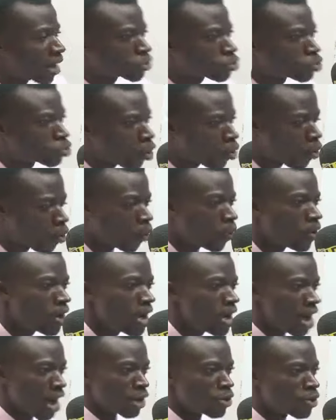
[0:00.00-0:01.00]
to Togo
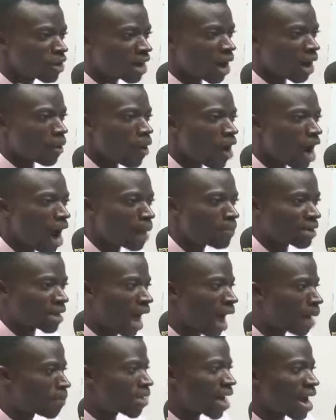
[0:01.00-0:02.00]
and look at what happened.
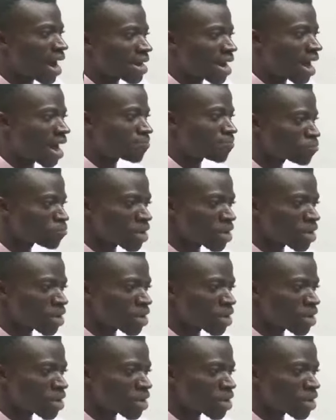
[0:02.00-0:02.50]
Abra na